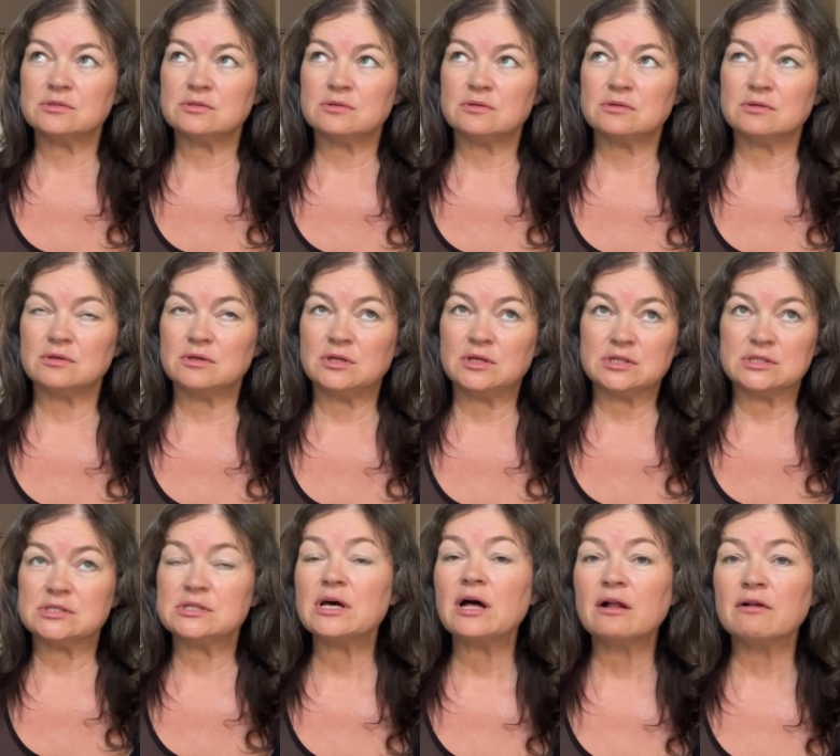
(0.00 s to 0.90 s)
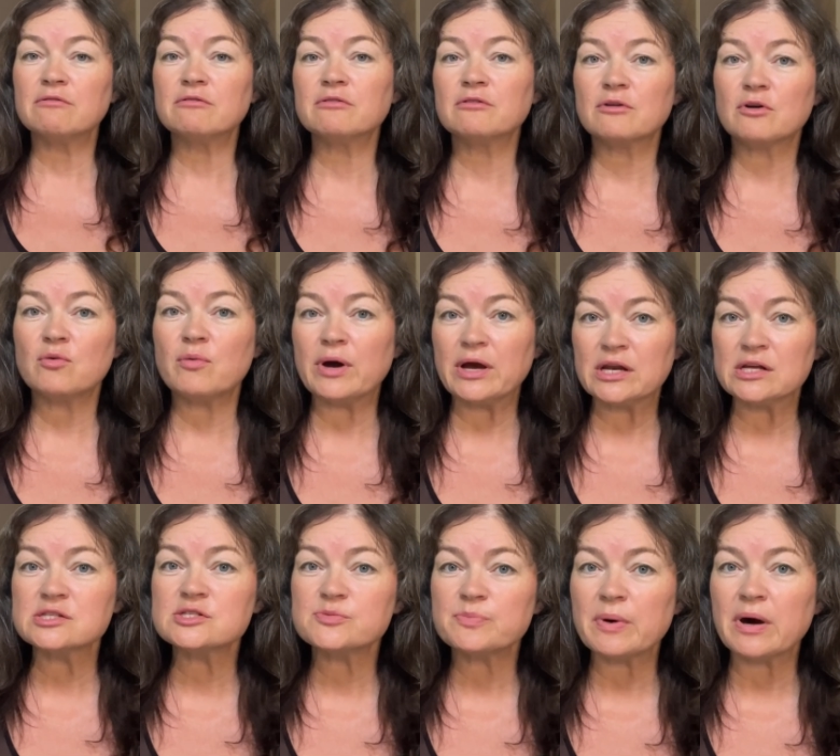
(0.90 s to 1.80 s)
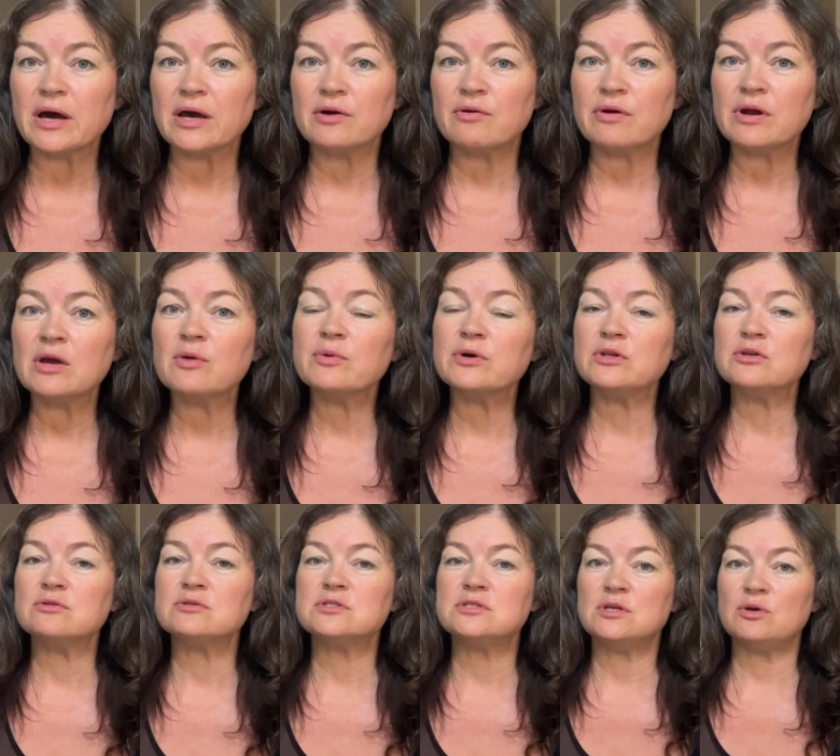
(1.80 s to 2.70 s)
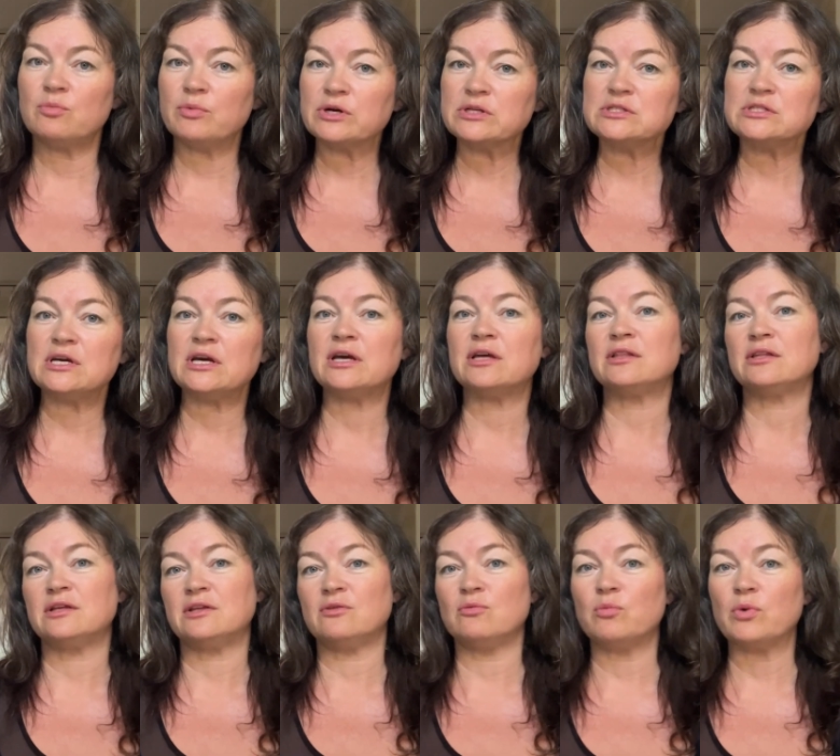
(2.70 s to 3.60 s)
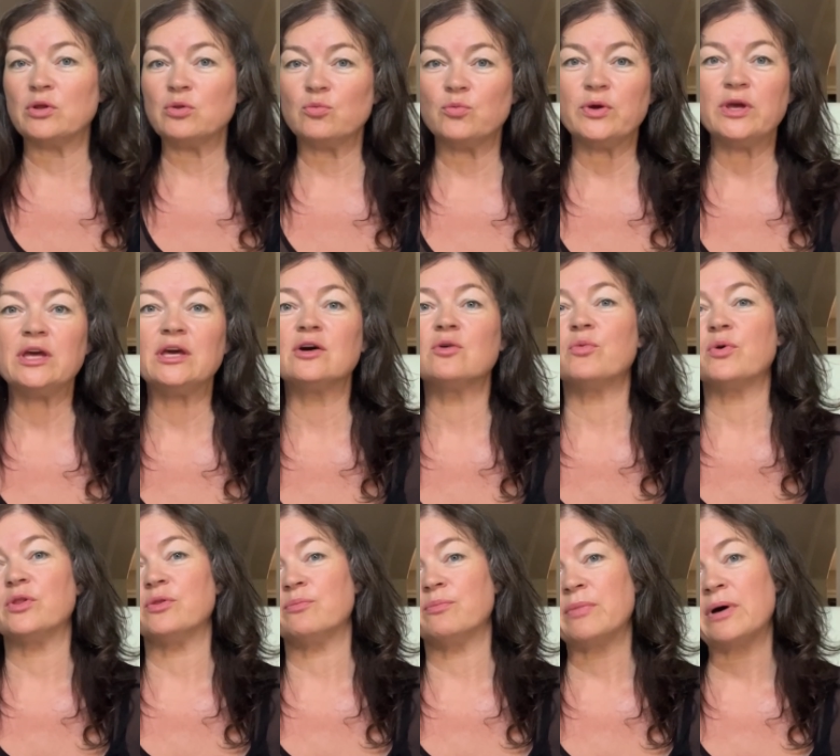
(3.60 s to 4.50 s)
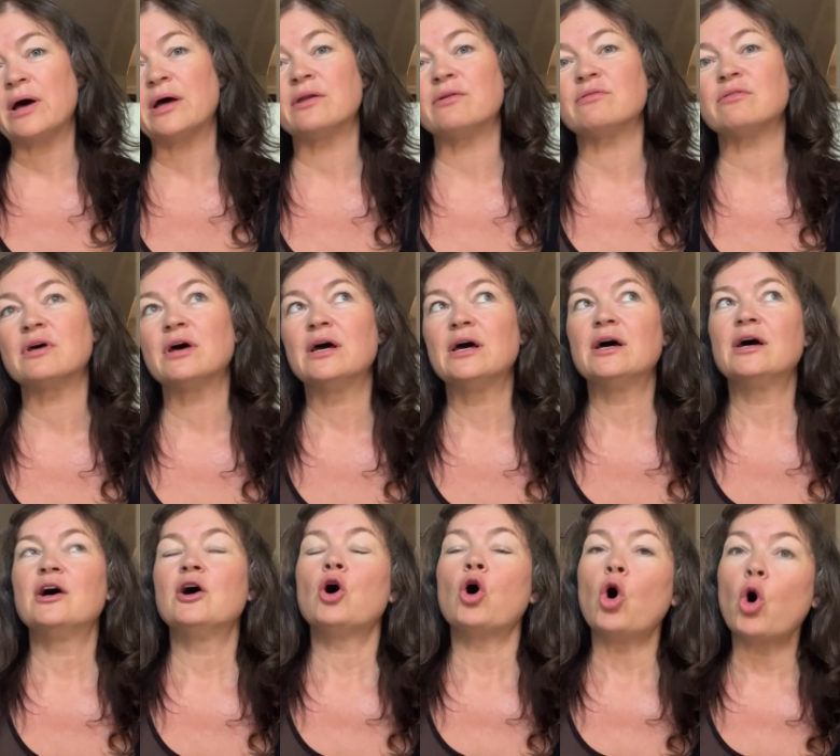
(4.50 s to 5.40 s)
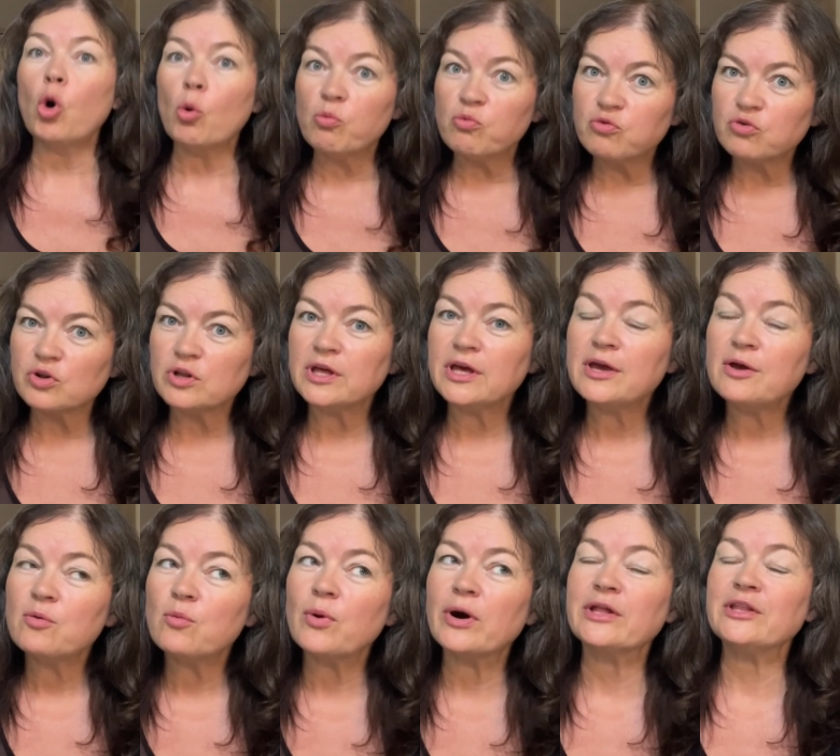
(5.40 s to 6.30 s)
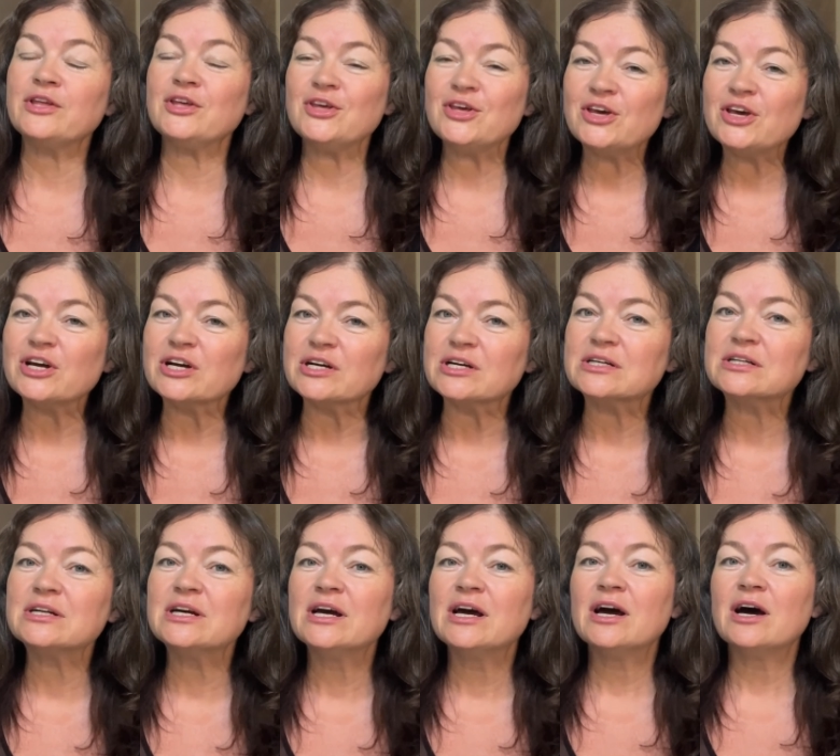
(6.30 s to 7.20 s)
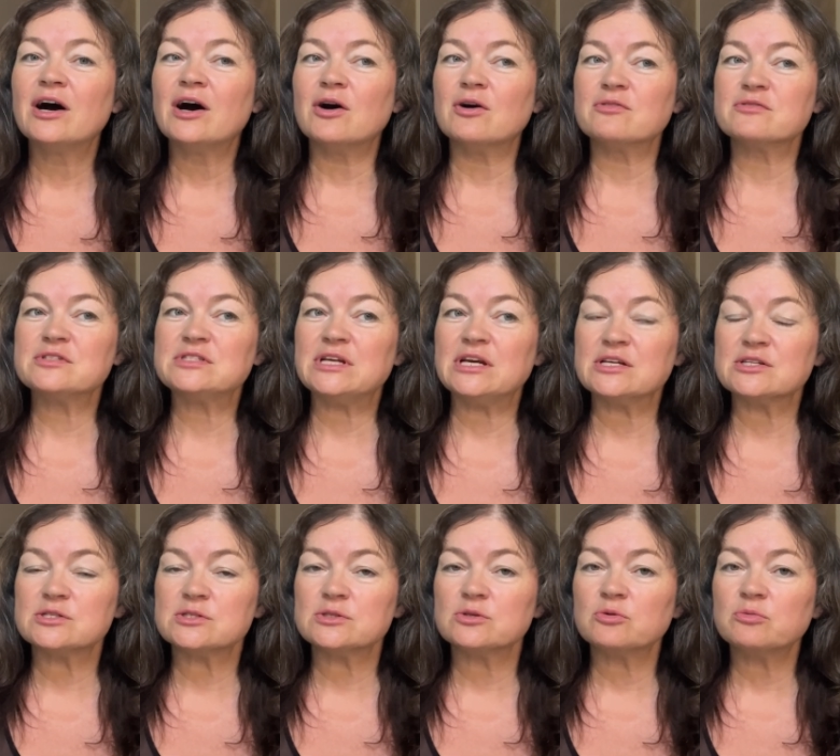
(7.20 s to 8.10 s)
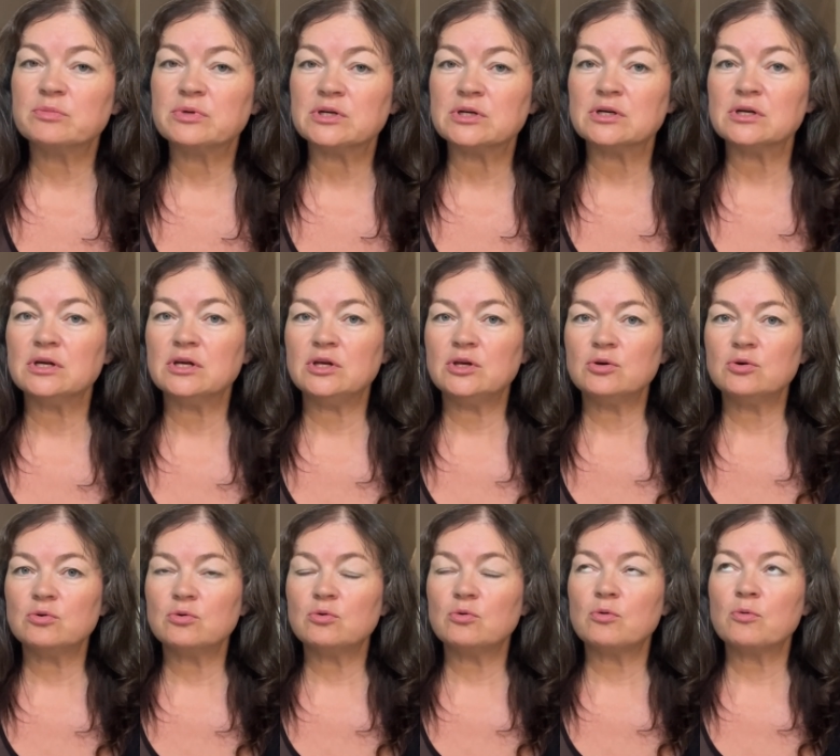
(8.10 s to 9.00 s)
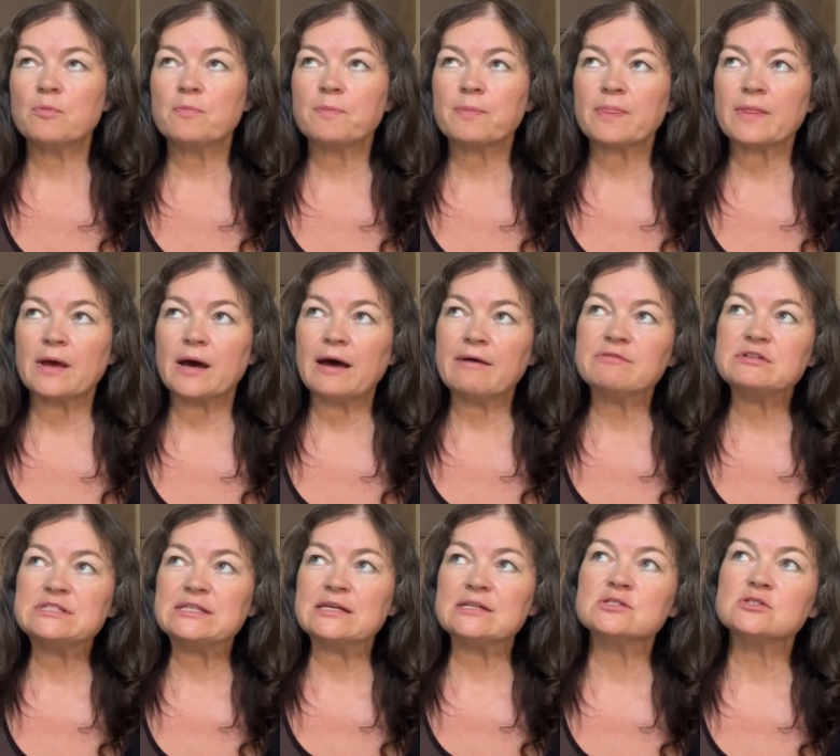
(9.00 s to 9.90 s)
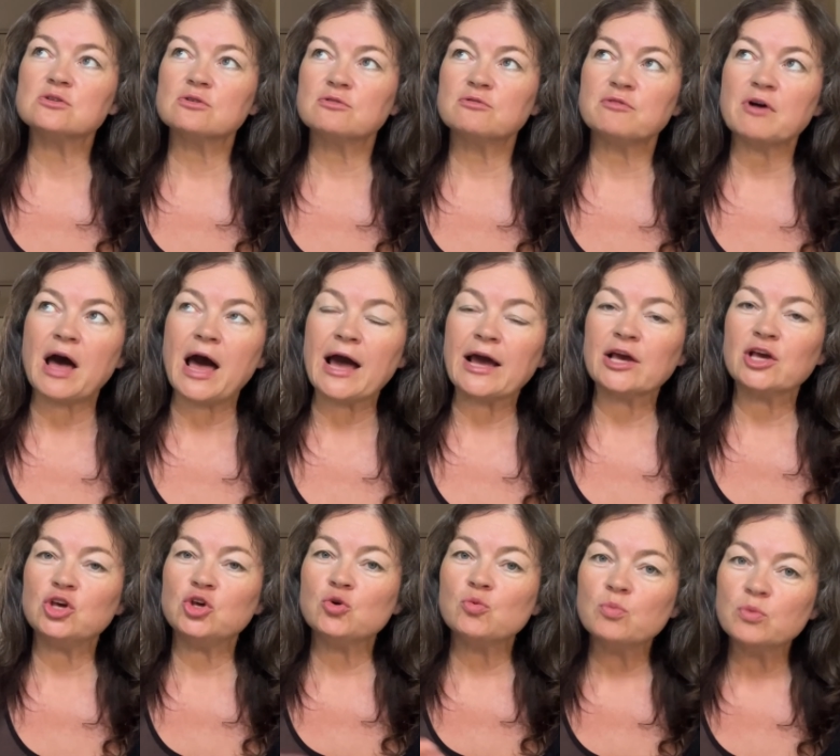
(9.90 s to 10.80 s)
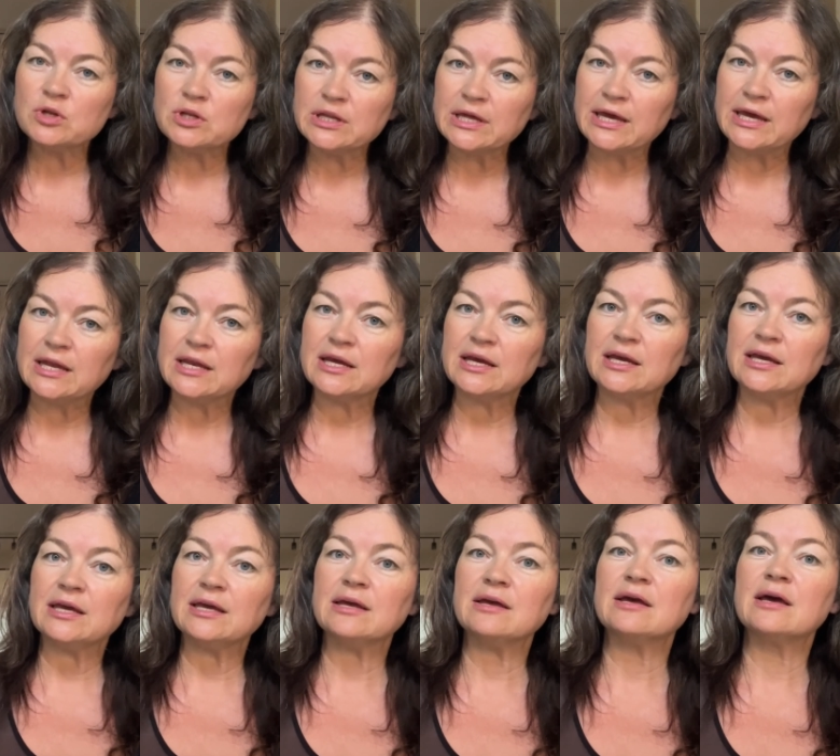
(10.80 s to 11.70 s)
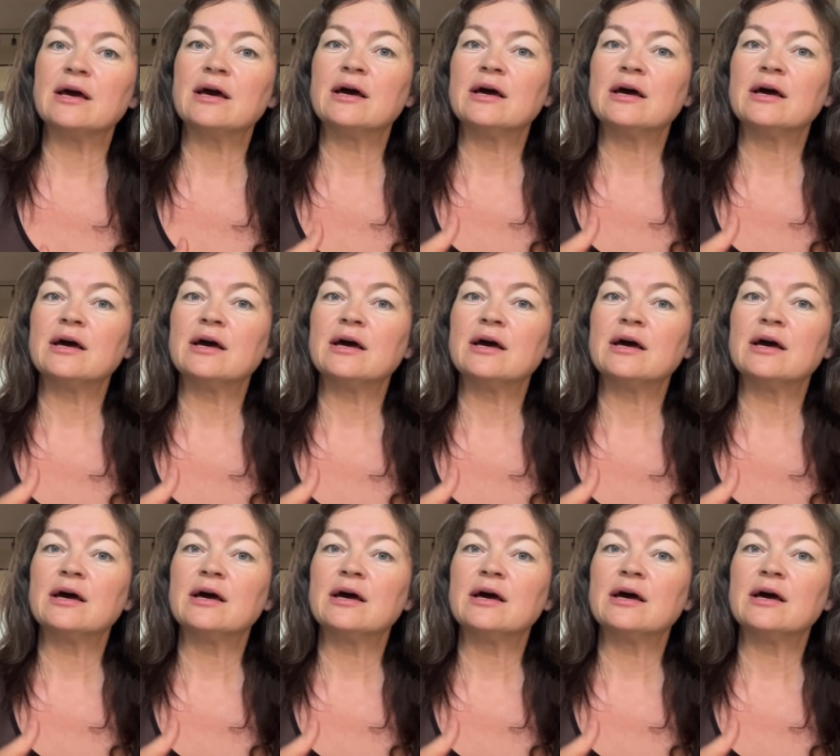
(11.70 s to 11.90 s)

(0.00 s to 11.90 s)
itself quite inspiring when you see one day and then 1 week, 1 month, hopefully 1 year of staying sober. You have a sense of accumulating